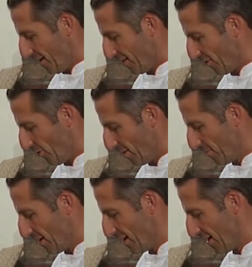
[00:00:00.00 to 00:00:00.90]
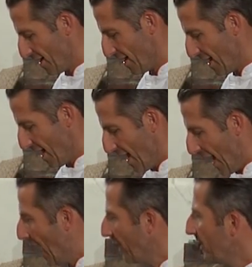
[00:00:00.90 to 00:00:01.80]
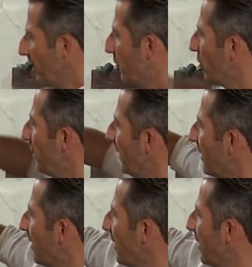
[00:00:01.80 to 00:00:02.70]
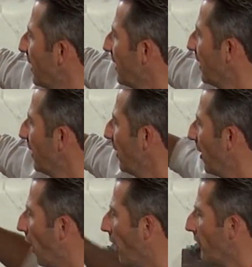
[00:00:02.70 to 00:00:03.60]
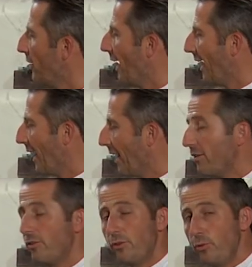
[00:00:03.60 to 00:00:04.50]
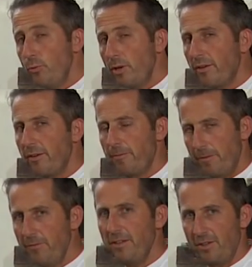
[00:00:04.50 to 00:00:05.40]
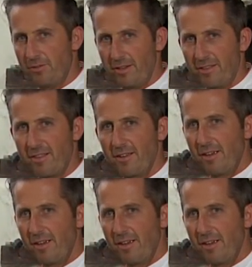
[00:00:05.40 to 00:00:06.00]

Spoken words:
So I'm adding 2 minutes on at 250 degrees.